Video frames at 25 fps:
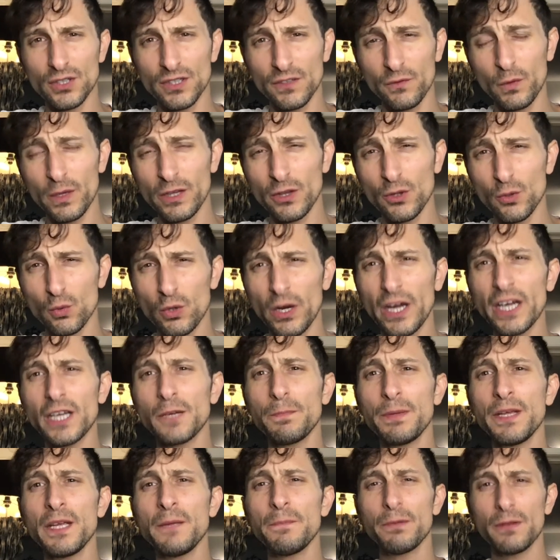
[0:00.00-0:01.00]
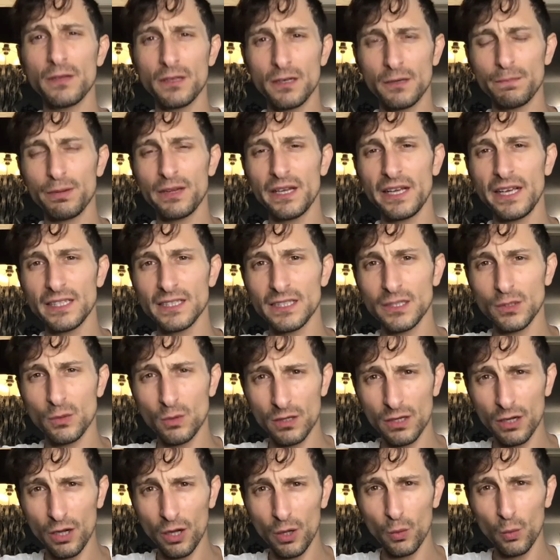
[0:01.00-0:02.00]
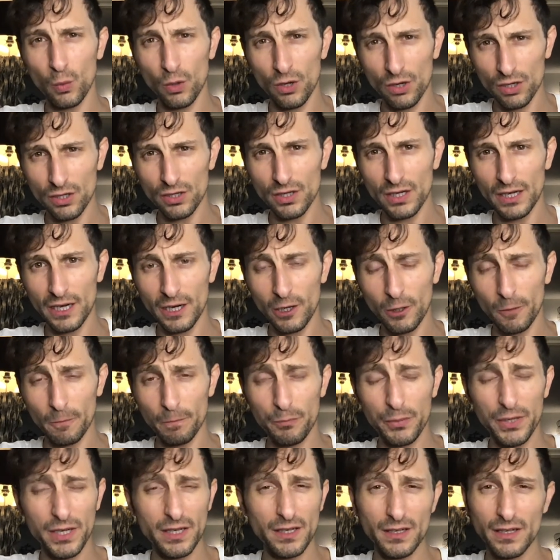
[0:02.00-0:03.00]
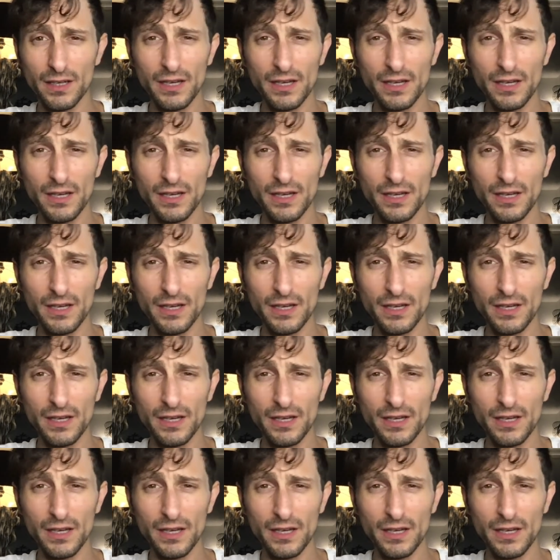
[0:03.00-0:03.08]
If we had the right people in place, it would all work now. But